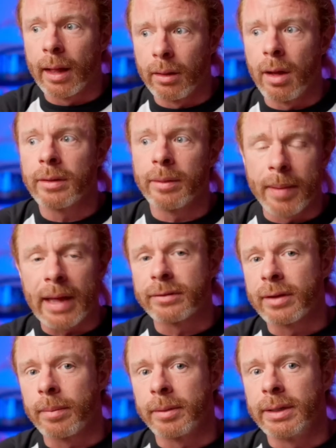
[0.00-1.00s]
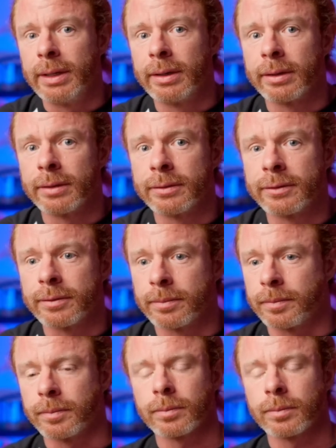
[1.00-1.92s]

Along the past couple years,